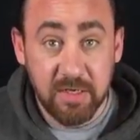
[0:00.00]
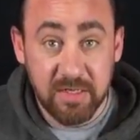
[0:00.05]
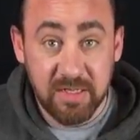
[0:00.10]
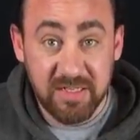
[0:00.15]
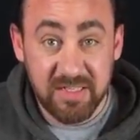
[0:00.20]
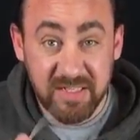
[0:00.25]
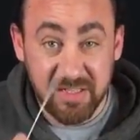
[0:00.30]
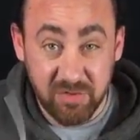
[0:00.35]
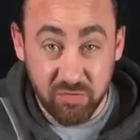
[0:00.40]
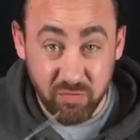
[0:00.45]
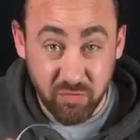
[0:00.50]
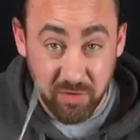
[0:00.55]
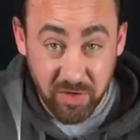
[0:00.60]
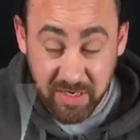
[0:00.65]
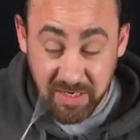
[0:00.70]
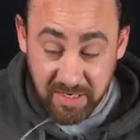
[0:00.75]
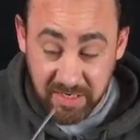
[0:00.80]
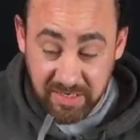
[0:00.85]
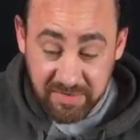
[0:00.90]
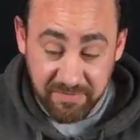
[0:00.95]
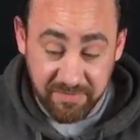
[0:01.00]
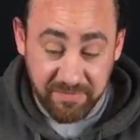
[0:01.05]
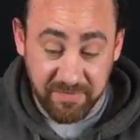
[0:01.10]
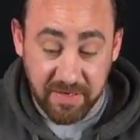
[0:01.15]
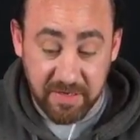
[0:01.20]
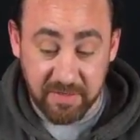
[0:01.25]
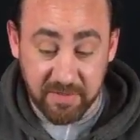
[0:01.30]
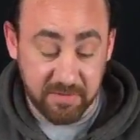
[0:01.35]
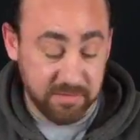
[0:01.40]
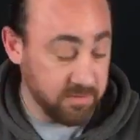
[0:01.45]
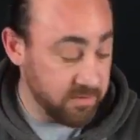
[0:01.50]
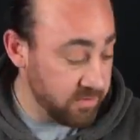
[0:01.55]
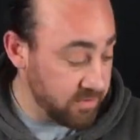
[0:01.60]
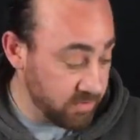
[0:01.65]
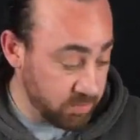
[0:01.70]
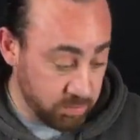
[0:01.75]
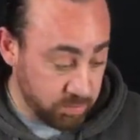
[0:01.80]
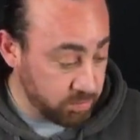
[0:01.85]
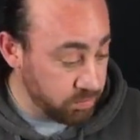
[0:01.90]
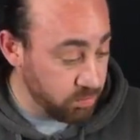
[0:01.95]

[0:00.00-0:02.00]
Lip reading: This is really thin. It's